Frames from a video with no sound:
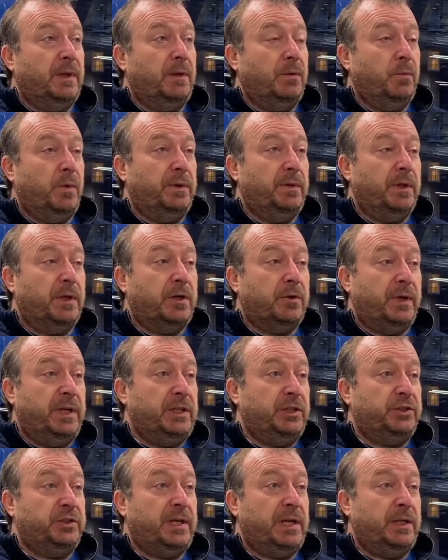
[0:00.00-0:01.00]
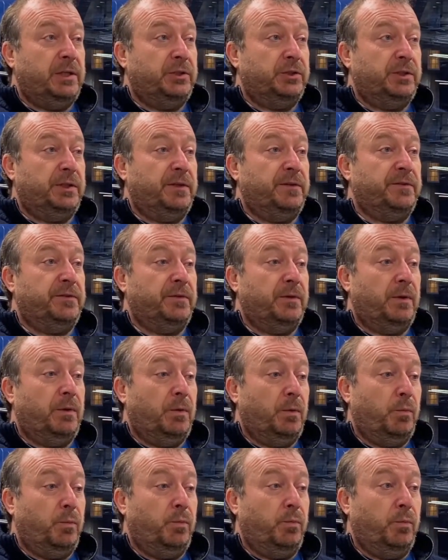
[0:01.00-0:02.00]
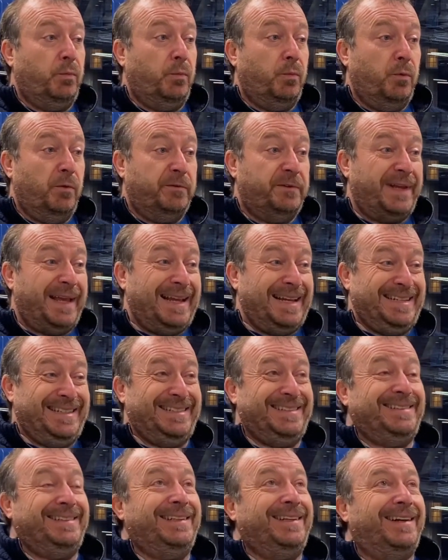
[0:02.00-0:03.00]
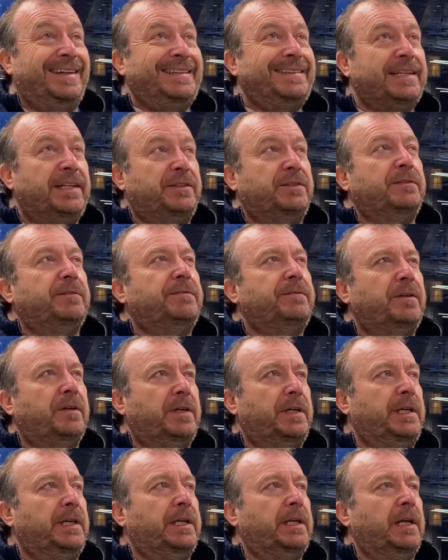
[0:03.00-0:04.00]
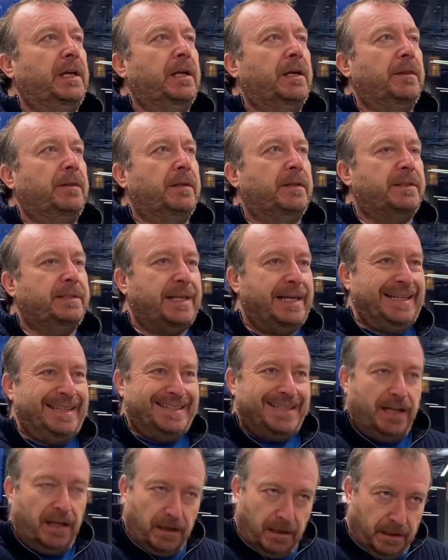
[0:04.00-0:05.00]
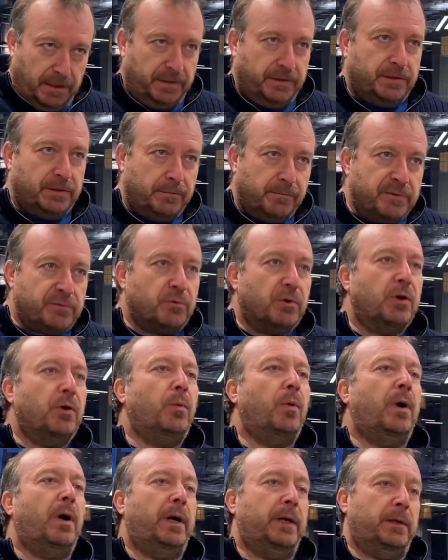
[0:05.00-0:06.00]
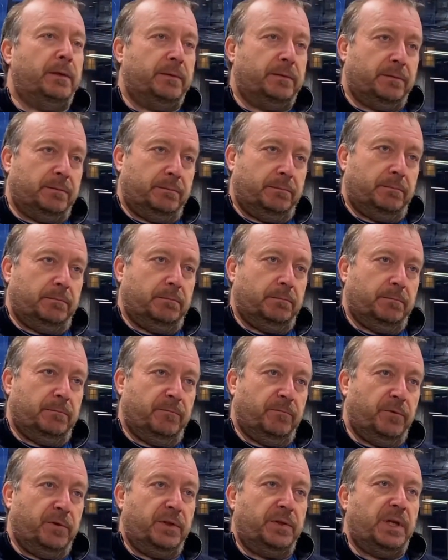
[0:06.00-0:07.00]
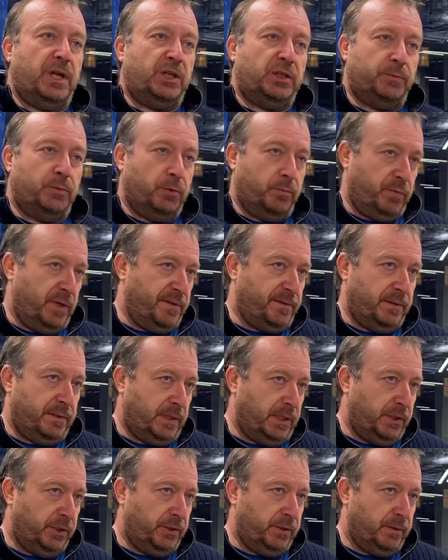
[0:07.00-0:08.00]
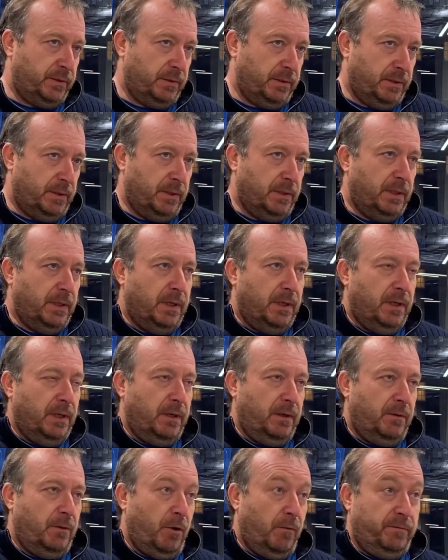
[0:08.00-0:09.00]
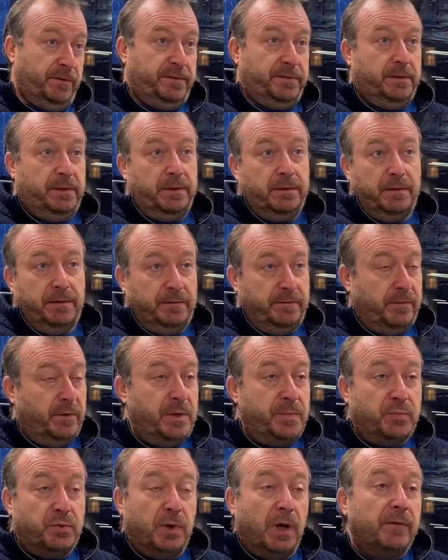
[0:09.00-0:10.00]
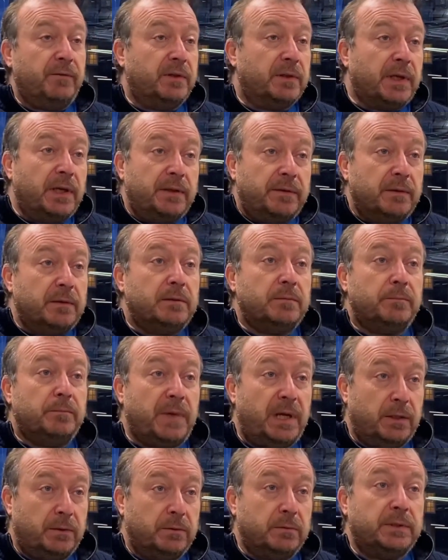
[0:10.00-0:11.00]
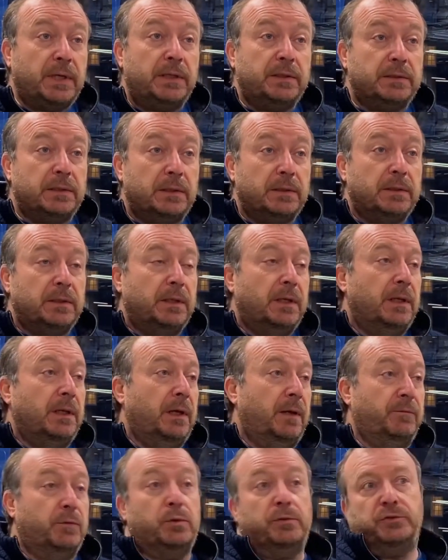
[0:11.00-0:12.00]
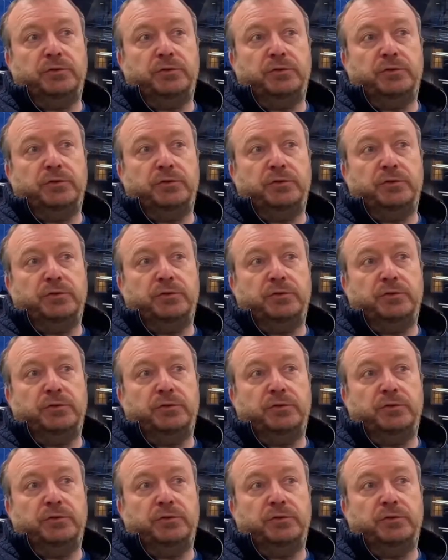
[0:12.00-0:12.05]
One of the great challenges was actually identifying the data items required for the dashboard presentation. Obviously, it's very private data, medical data, of course